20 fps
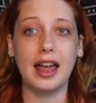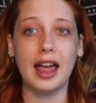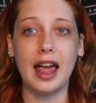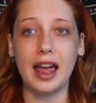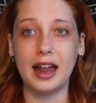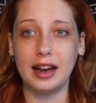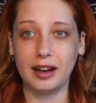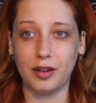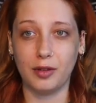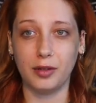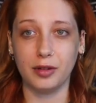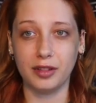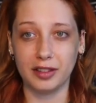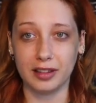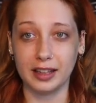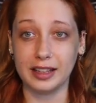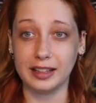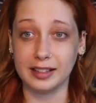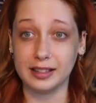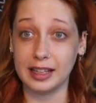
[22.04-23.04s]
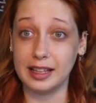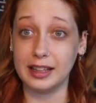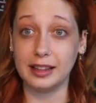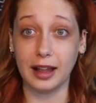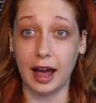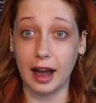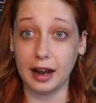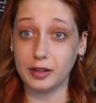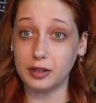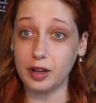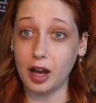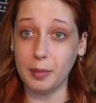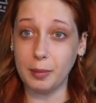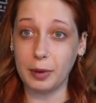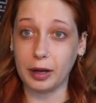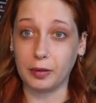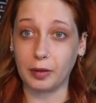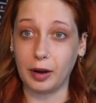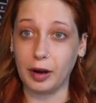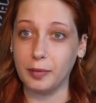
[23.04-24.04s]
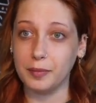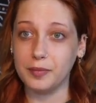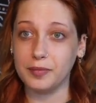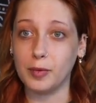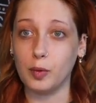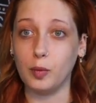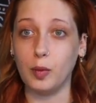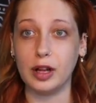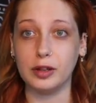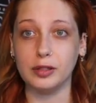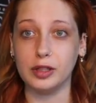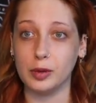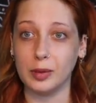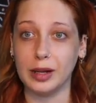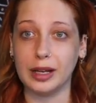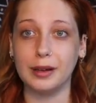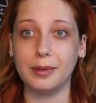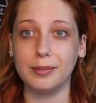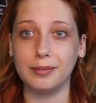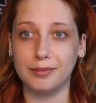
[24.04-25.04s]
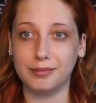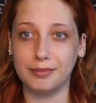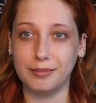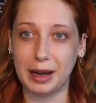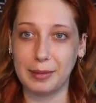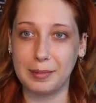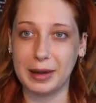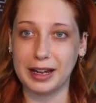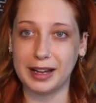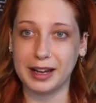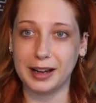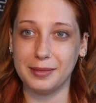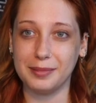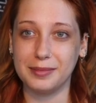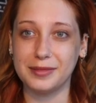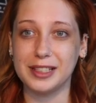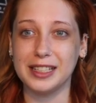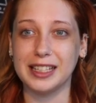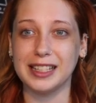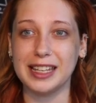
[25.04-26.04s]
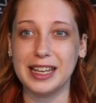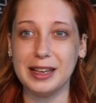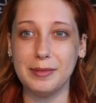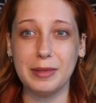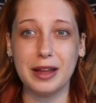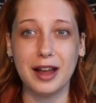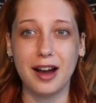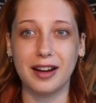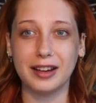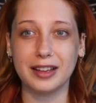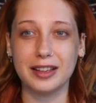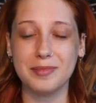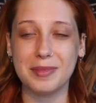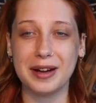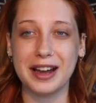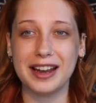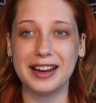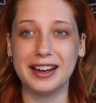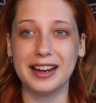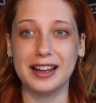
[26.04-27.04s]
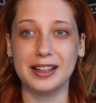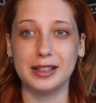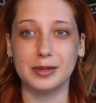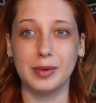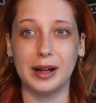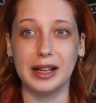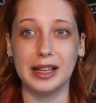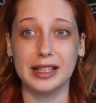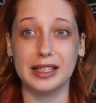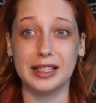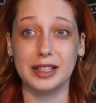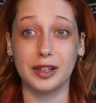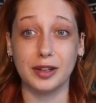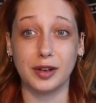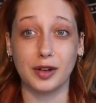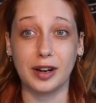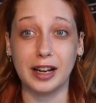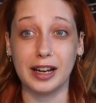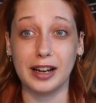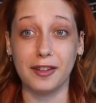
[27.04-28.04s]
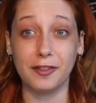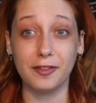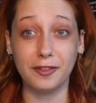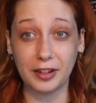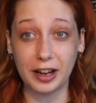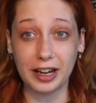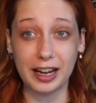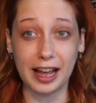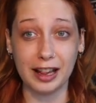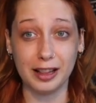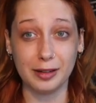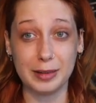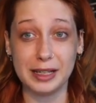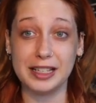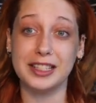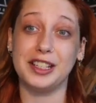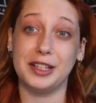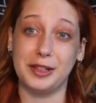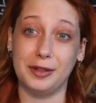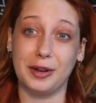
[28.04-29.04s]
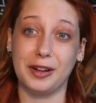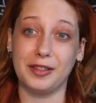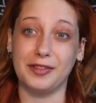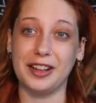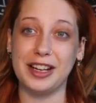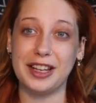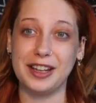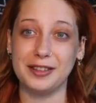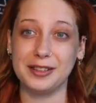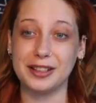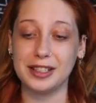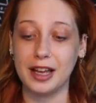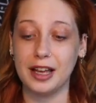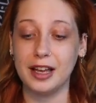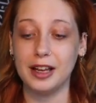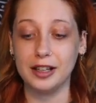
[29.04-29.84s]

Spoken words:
and all things in that topic realm while doing my makeup to keep me occupied as well as to create a fun element to our videos.